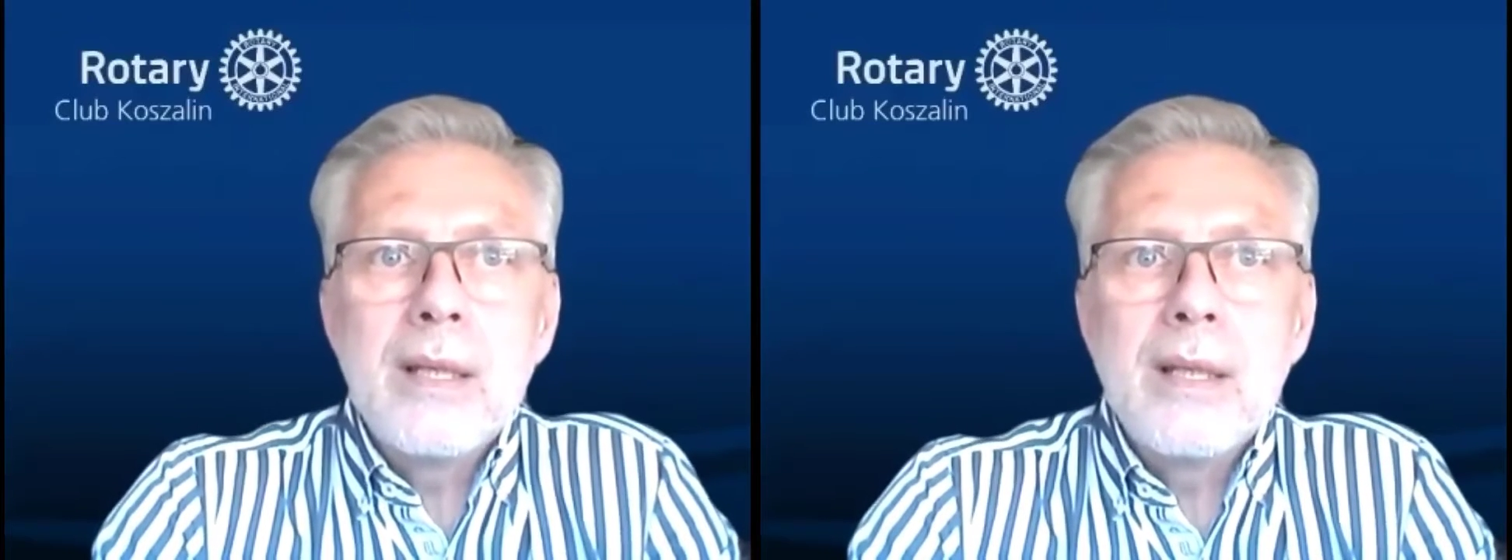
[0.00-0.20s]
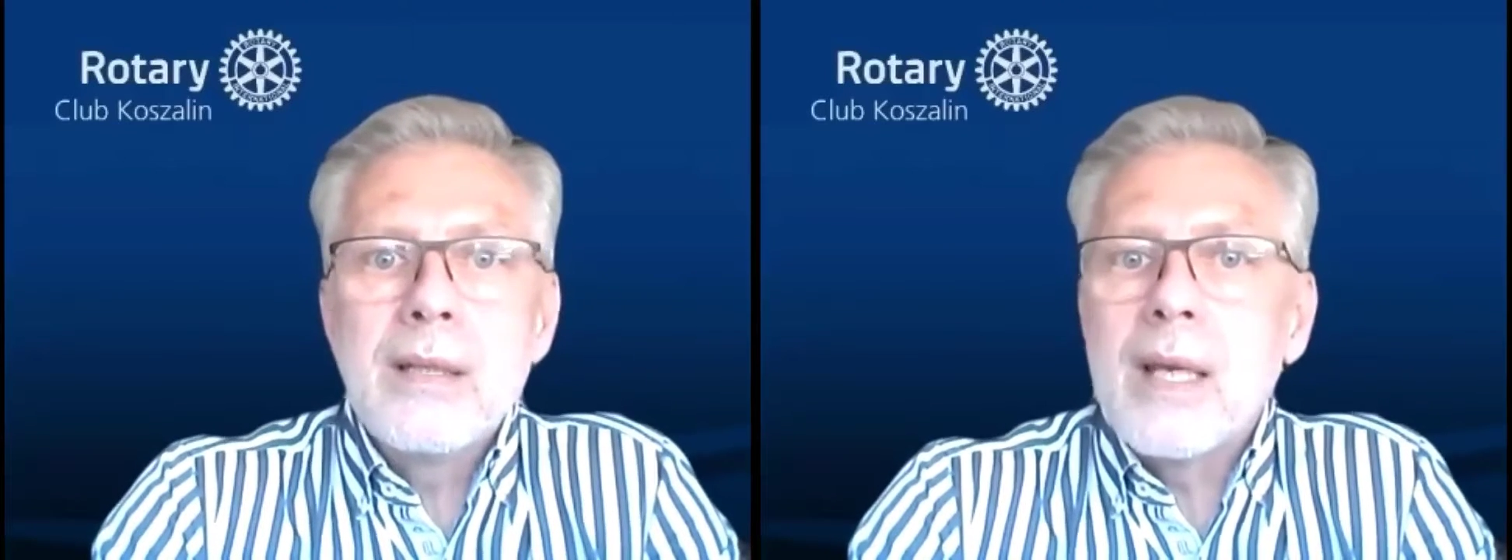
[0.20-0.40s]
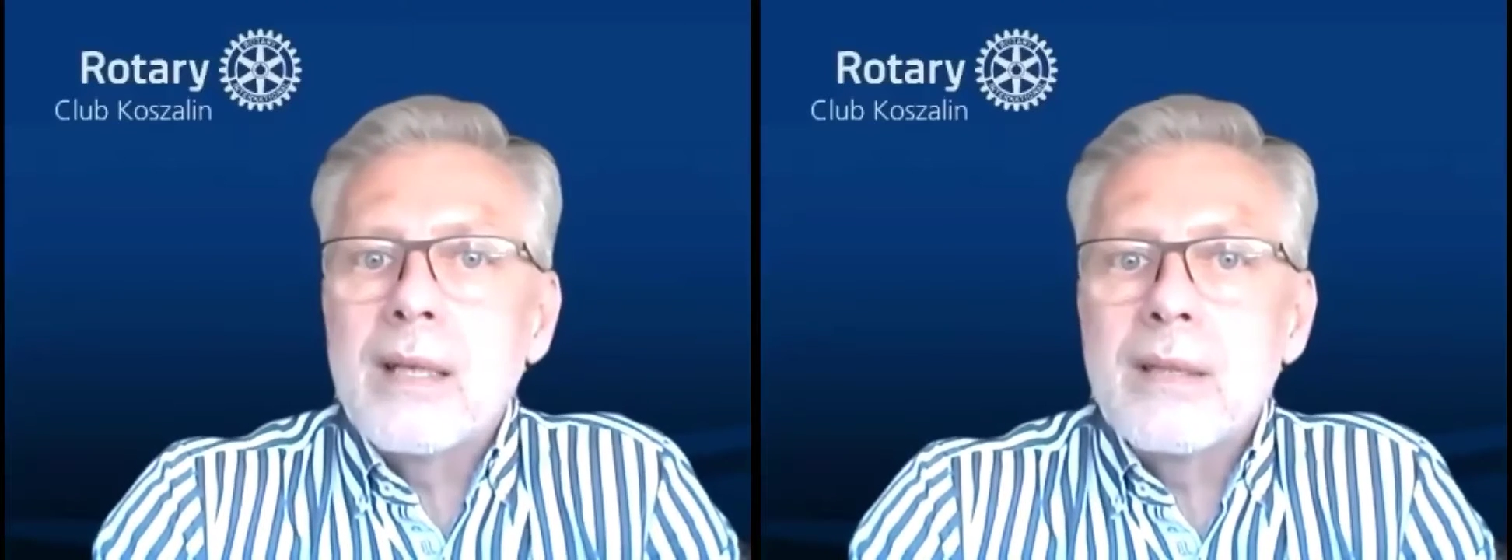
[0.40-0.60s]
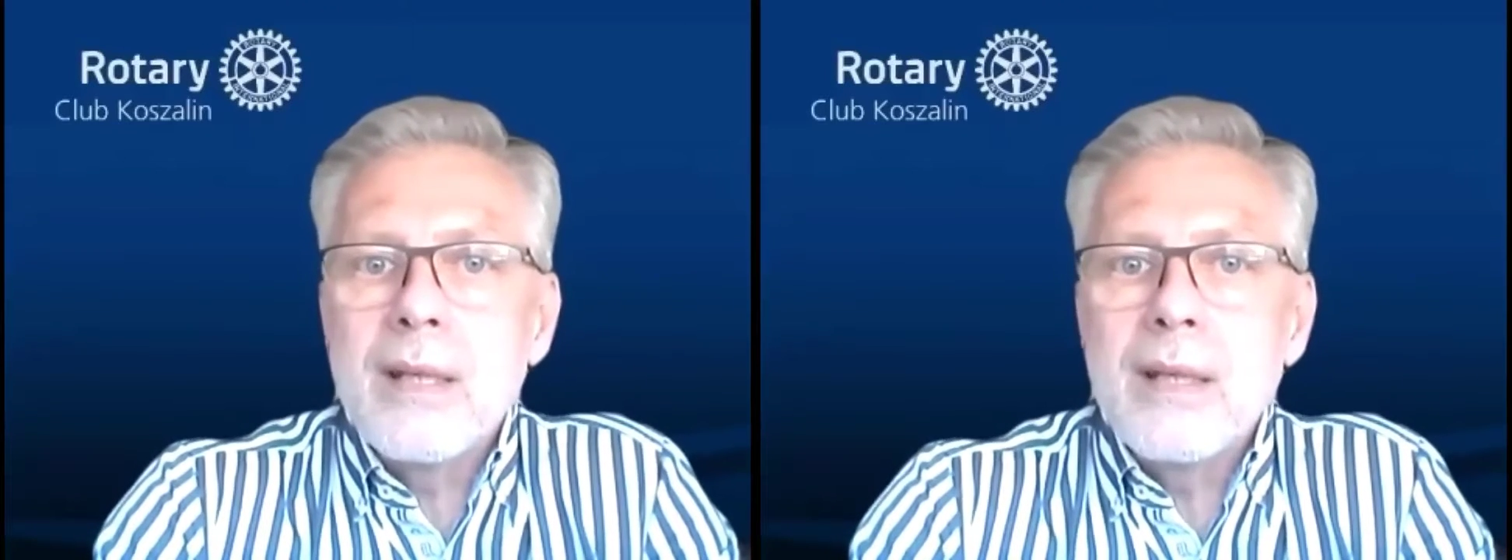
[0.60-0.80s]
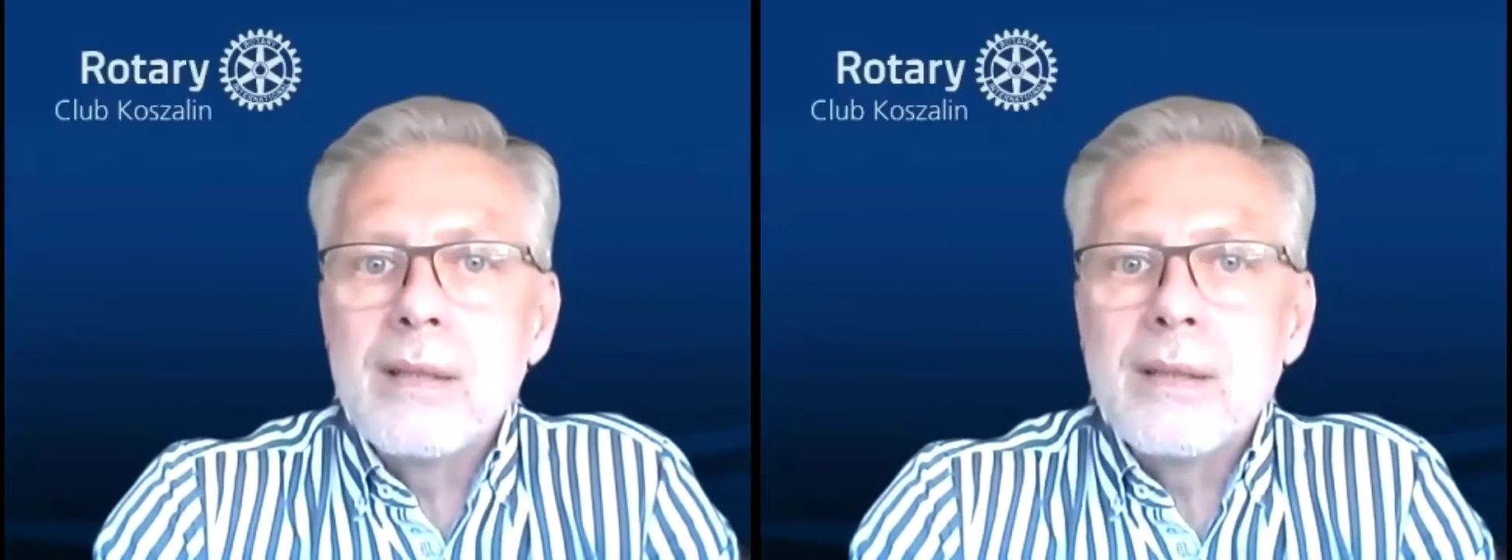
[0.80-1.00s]
didn't
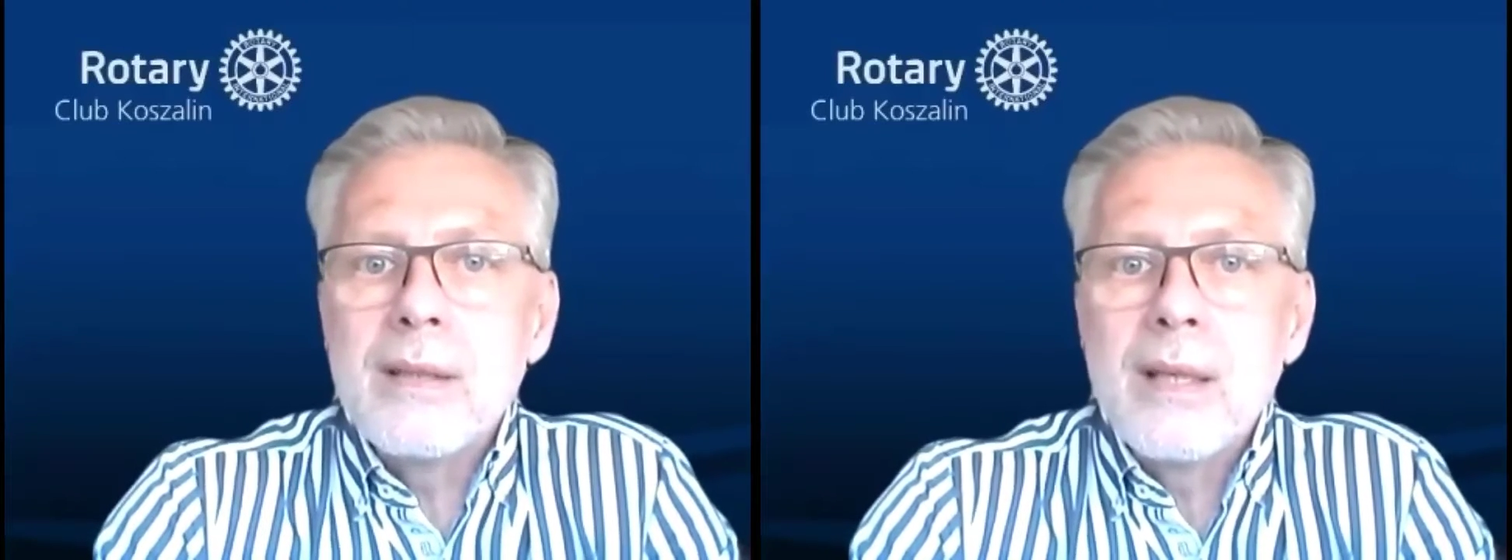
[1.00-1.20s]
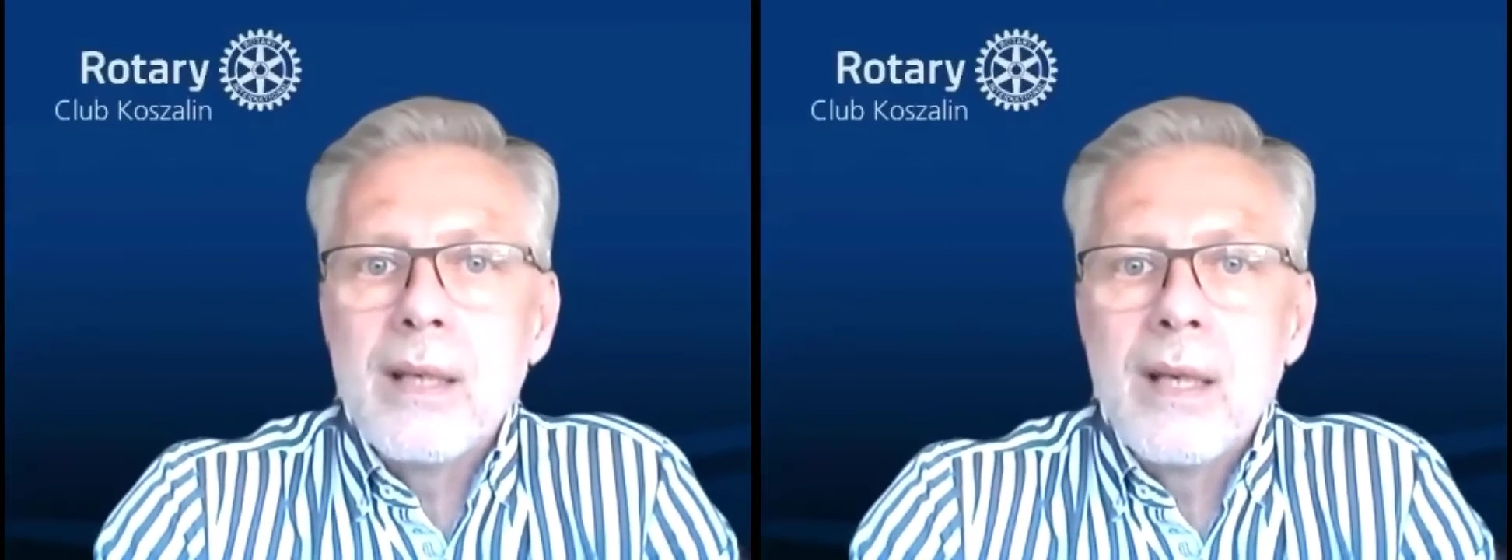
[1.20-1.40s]
exist